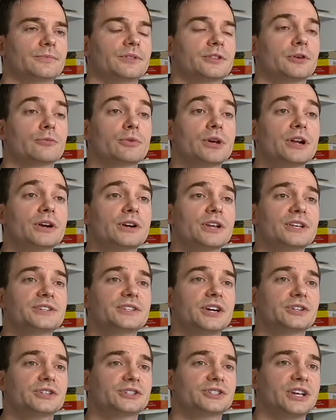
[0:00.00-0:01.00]
The reader needs
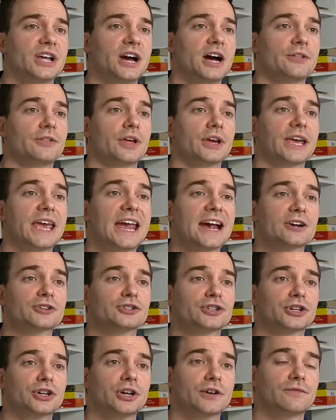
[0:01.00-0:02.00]
to understand how the
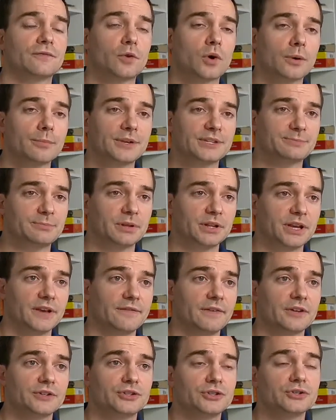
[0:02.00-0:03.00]
character could form this
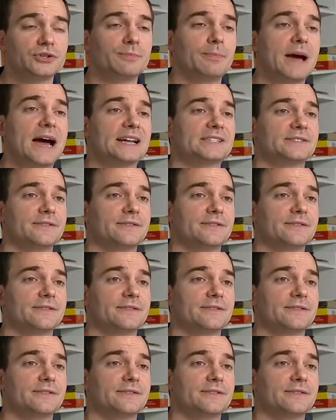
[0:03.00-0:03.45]
belief due to past